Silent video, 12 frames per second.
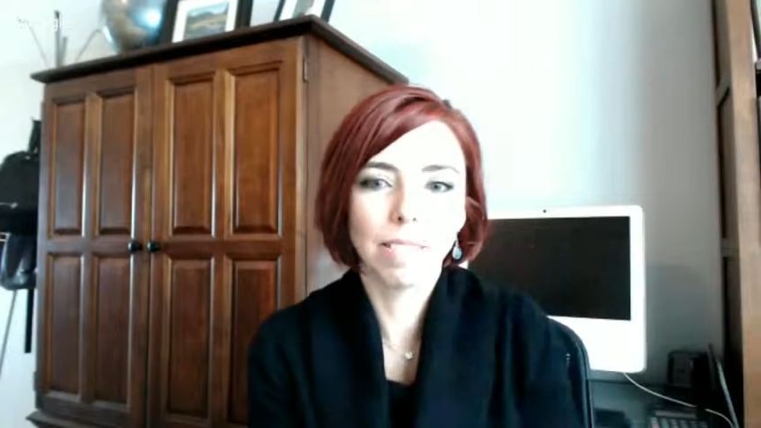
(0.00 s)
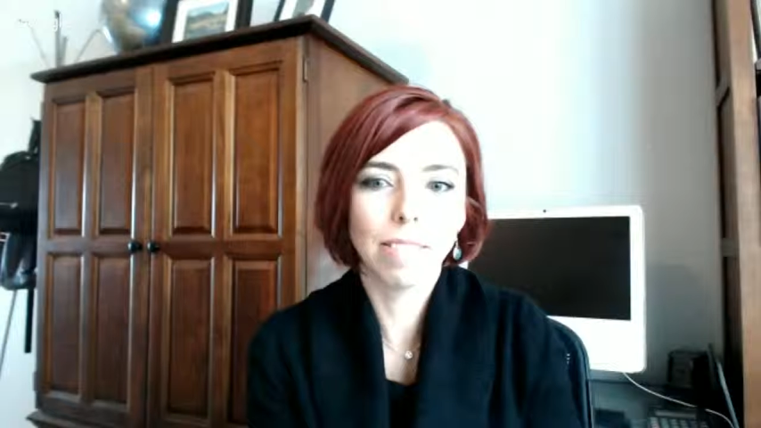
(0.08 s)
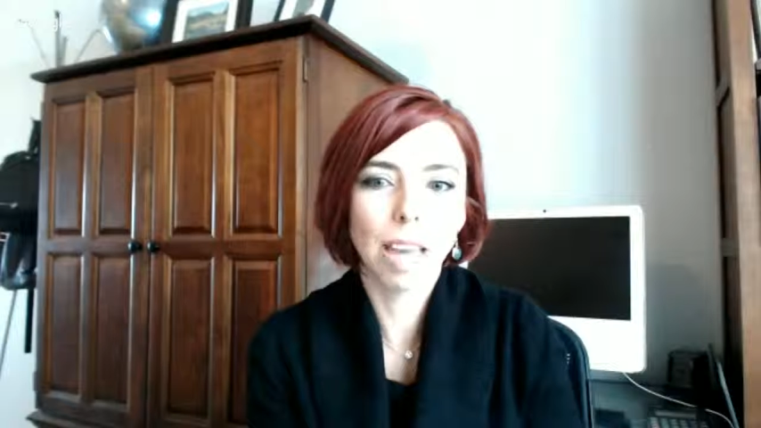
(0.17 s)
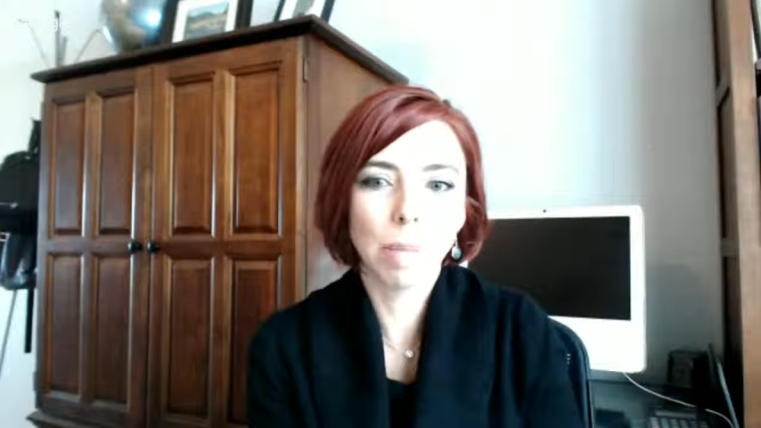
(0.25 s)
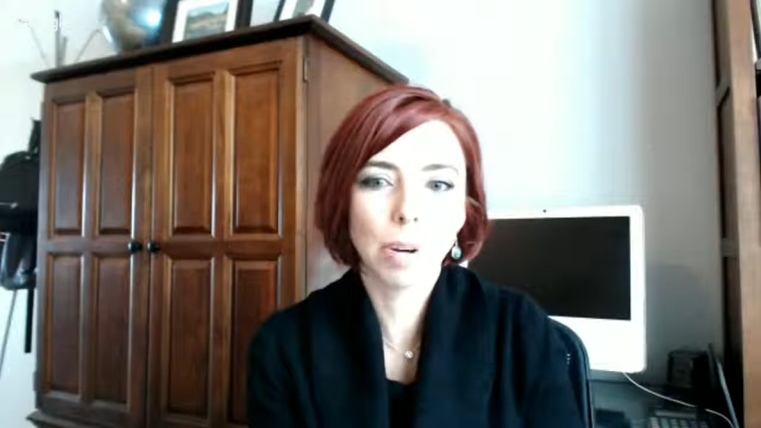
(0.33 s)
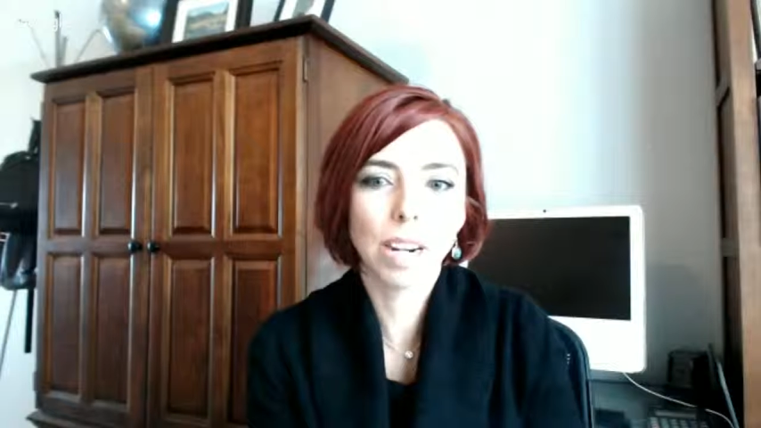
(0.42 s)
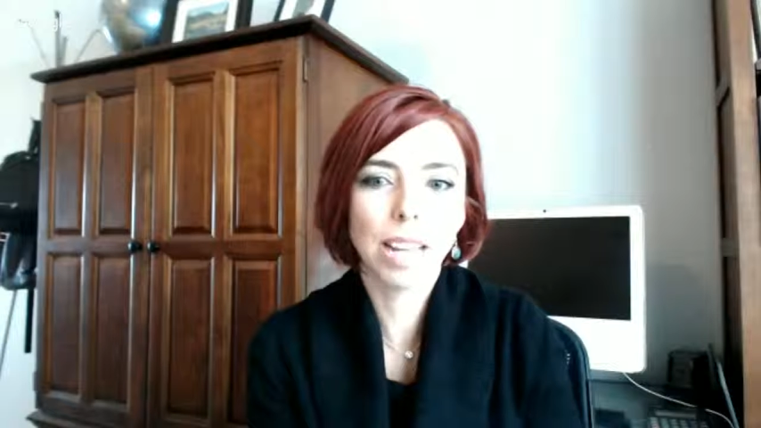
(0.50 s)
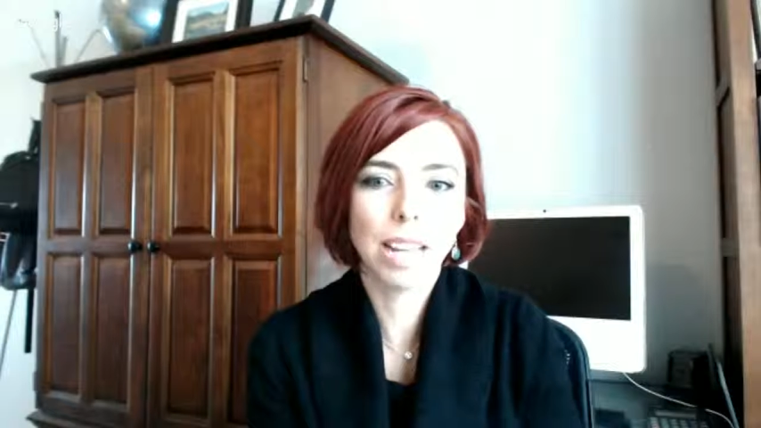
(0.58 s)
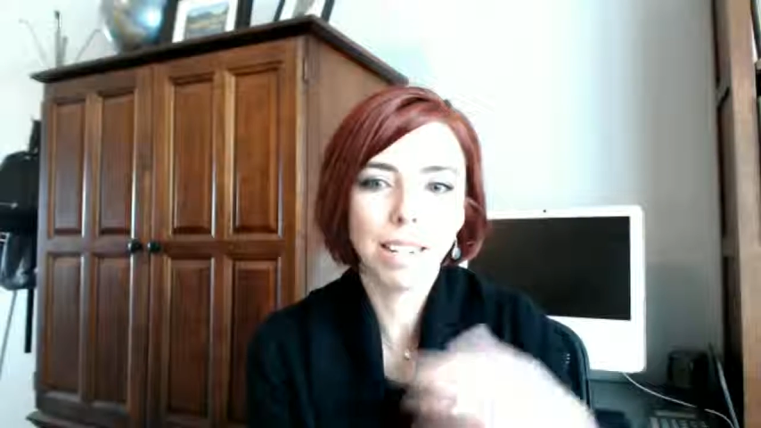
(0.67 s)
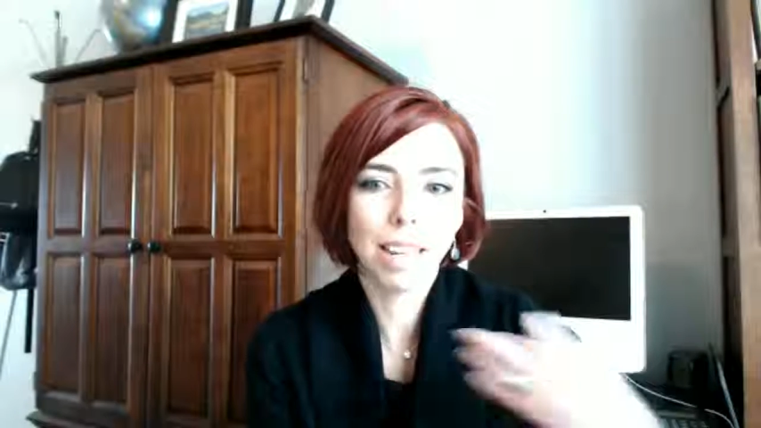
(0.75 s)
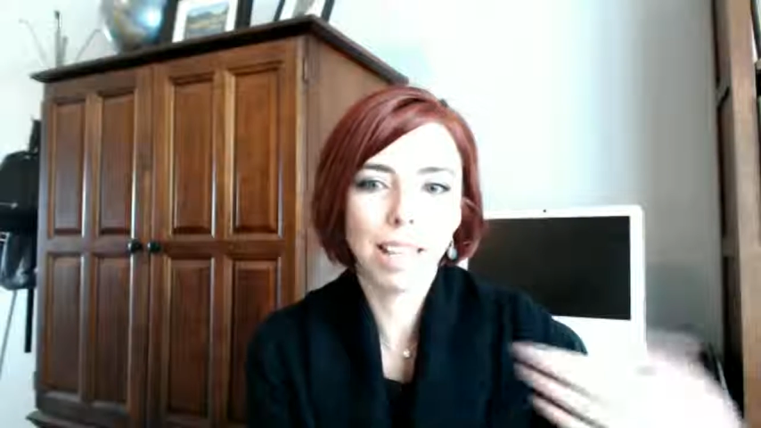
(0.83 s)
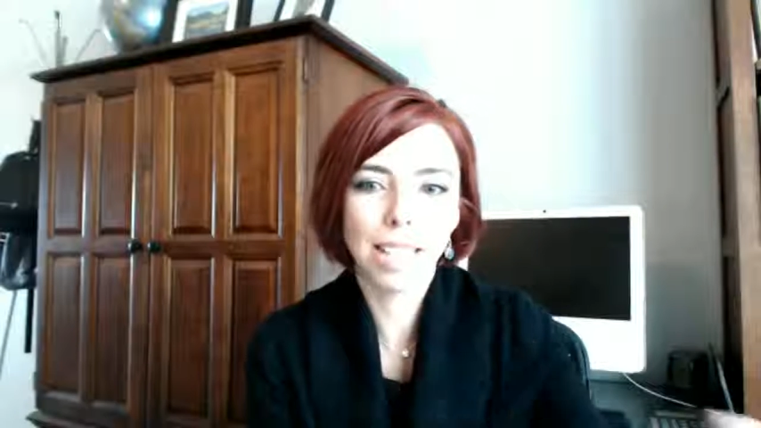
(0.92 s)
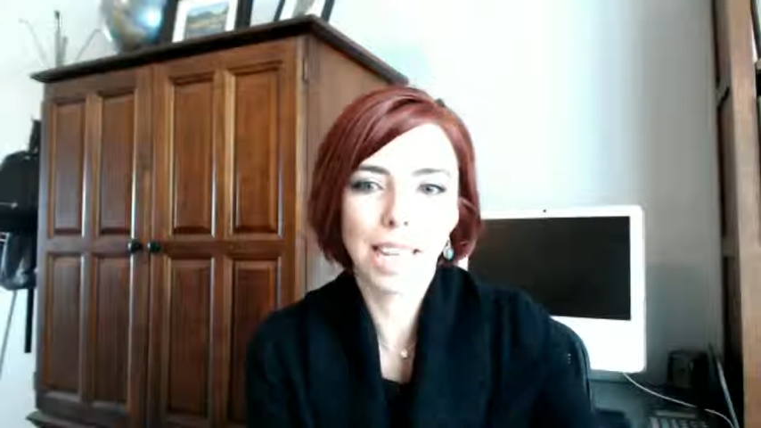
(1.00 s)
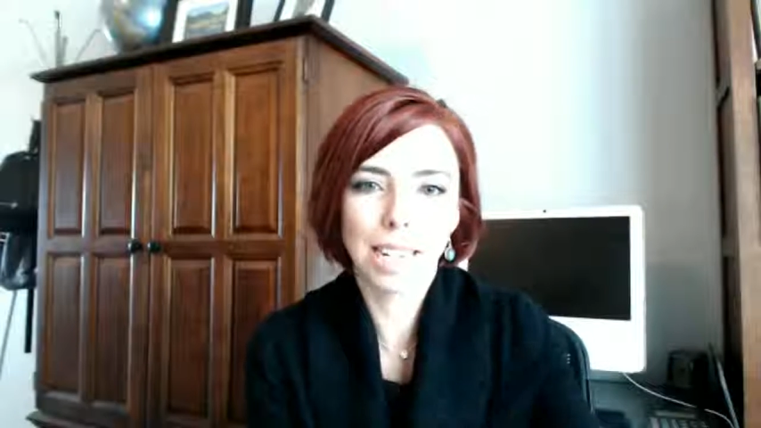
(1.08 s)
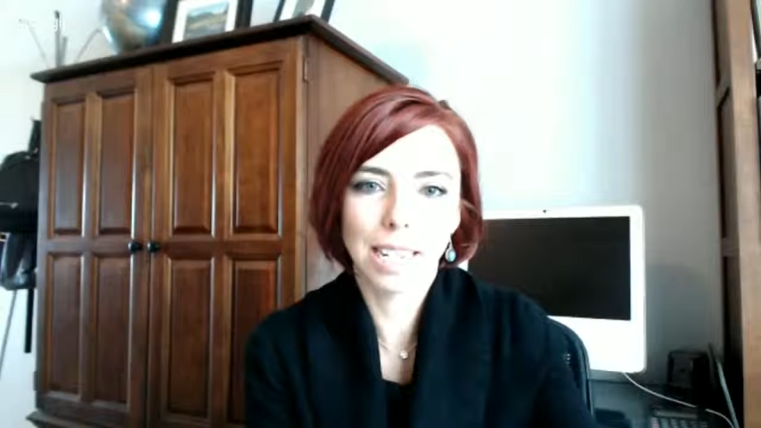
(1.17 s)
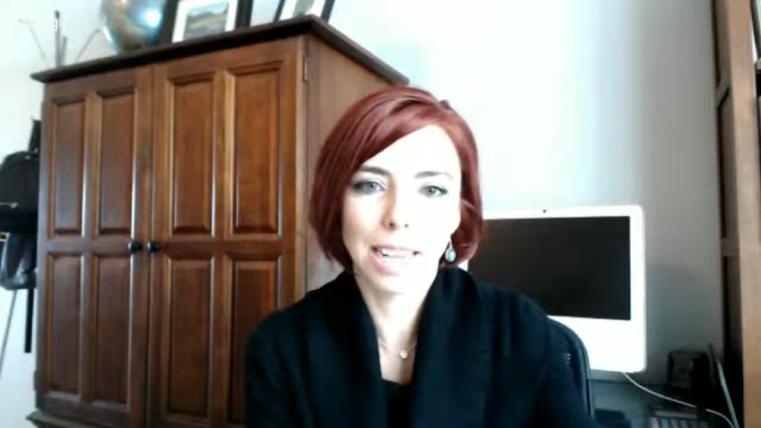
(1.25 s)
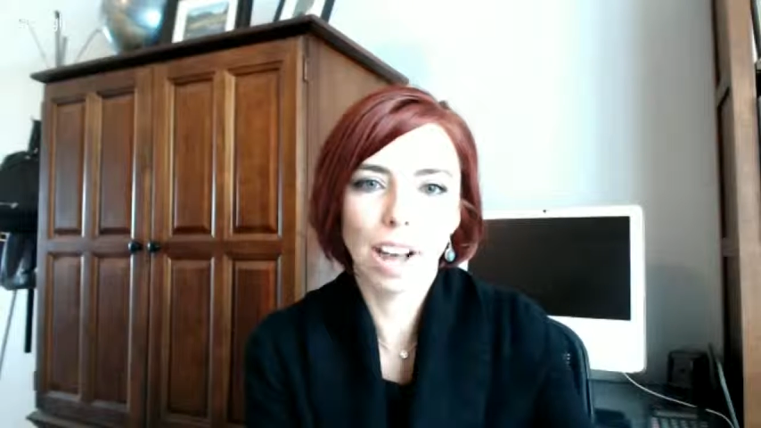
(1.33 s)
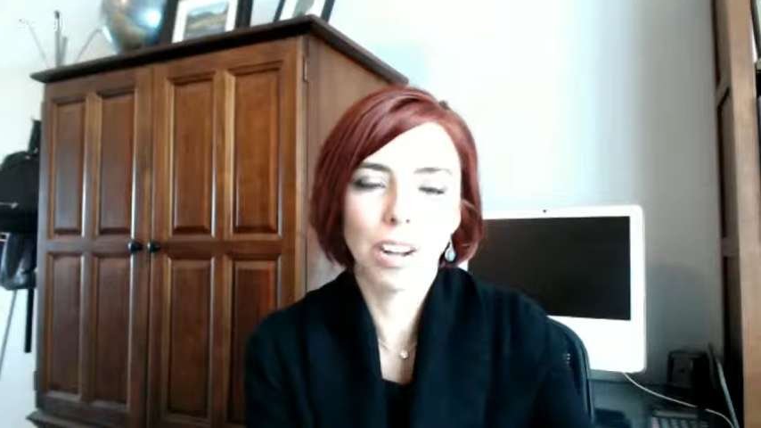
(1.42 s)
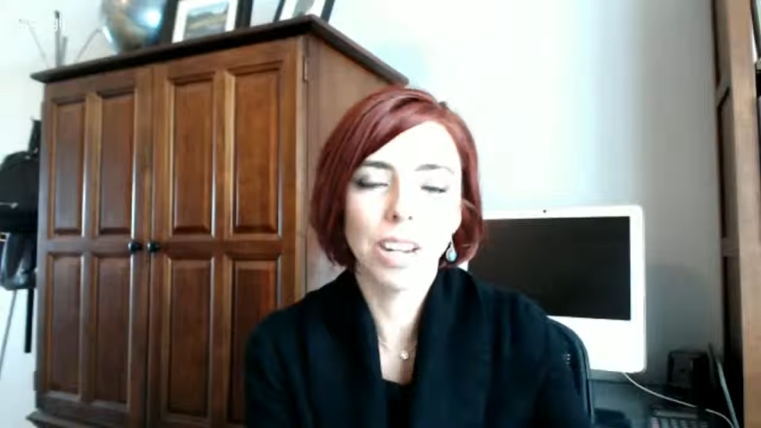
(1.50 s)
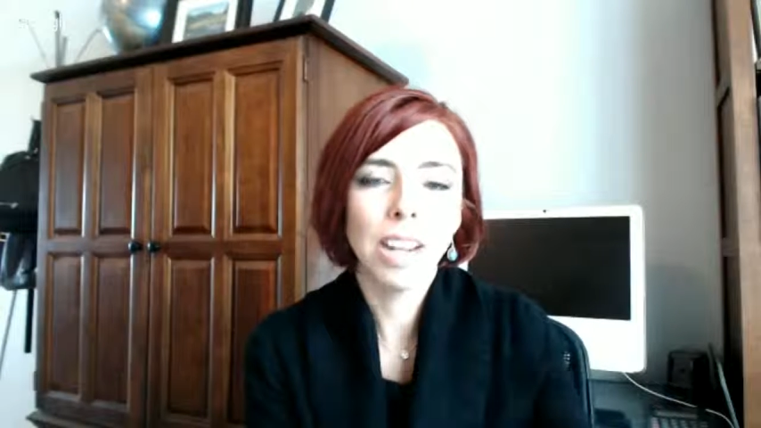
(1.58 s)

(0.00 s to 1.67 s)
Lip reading: they print it and send it out.